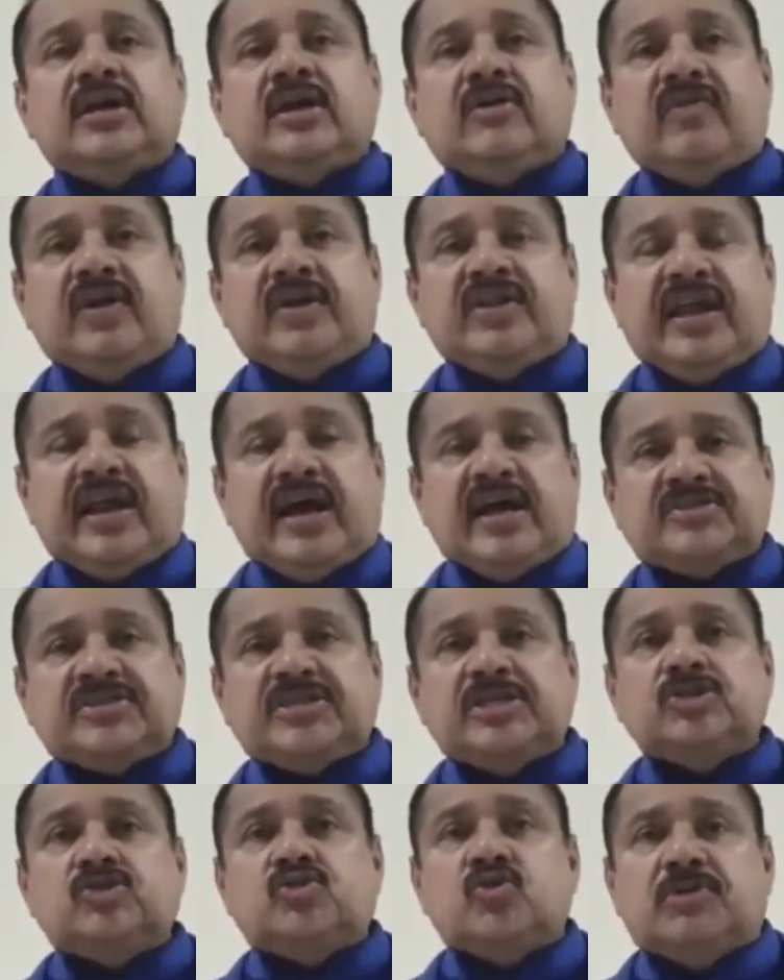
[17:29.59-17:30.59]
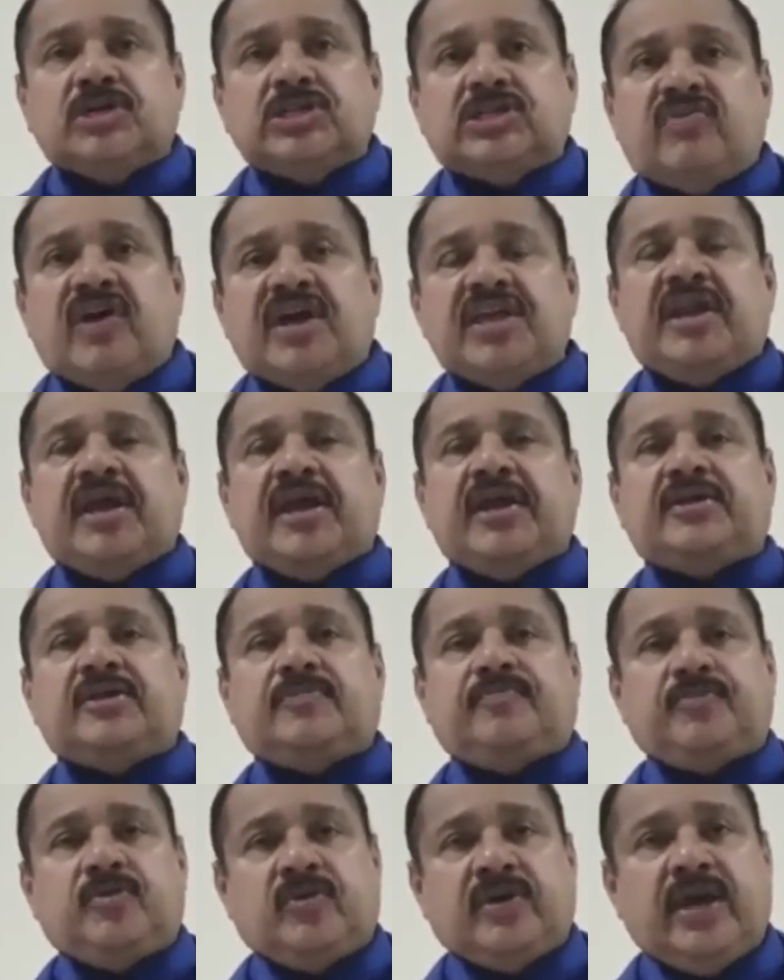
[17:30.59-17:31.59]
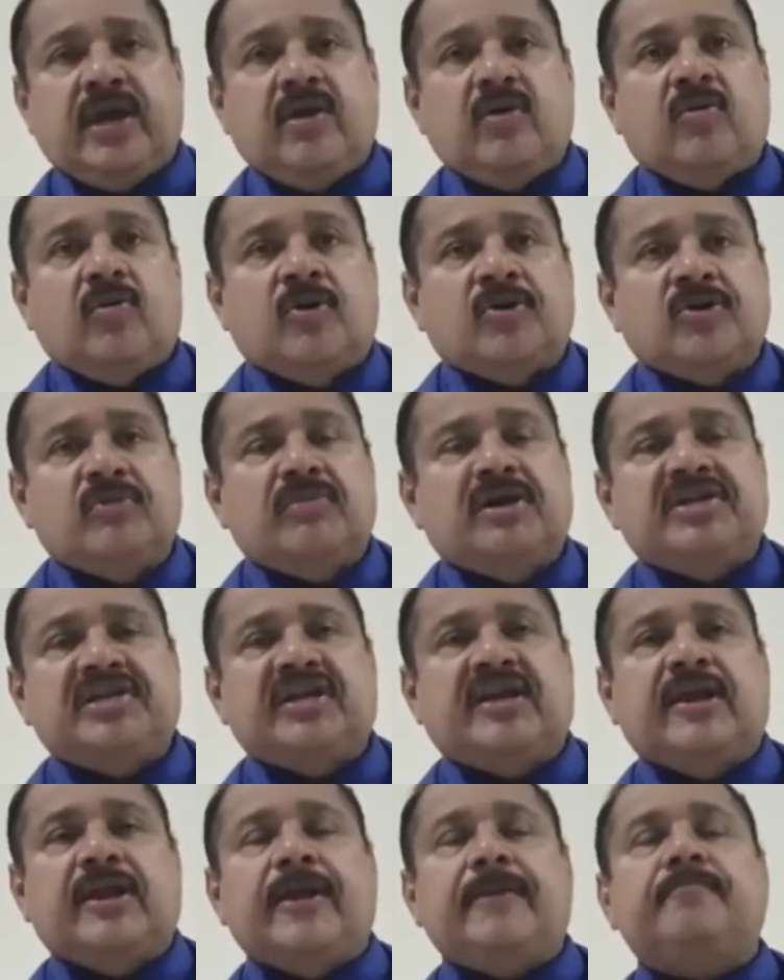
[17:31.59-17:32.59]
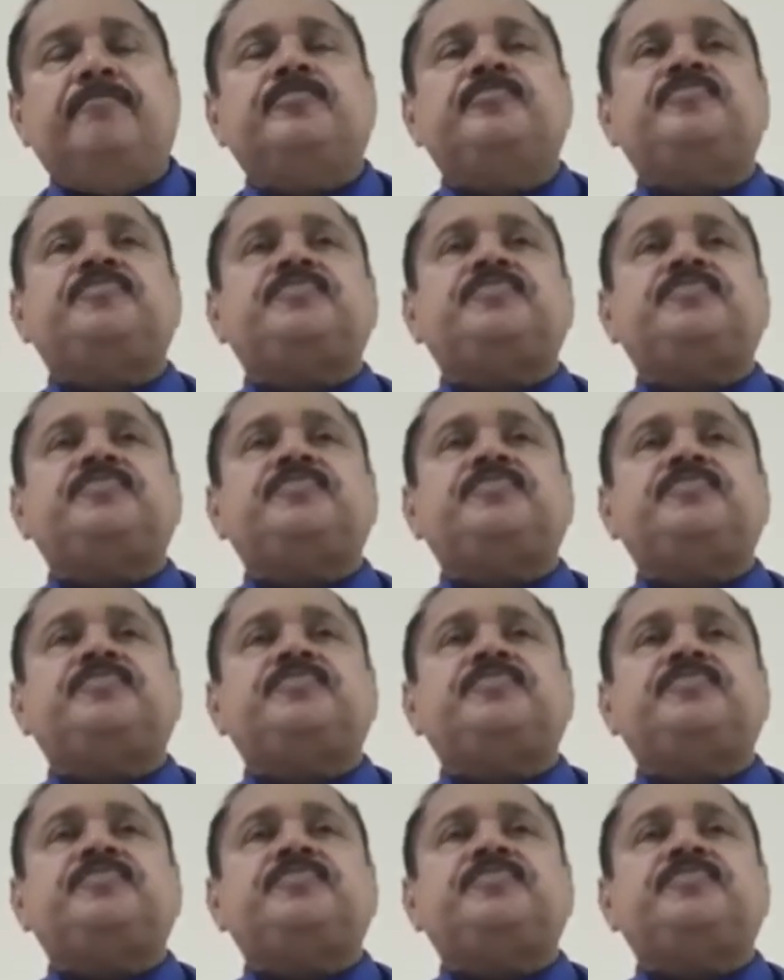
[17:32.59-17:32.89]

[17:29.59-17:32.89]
When they are asking too much wage rate, automatically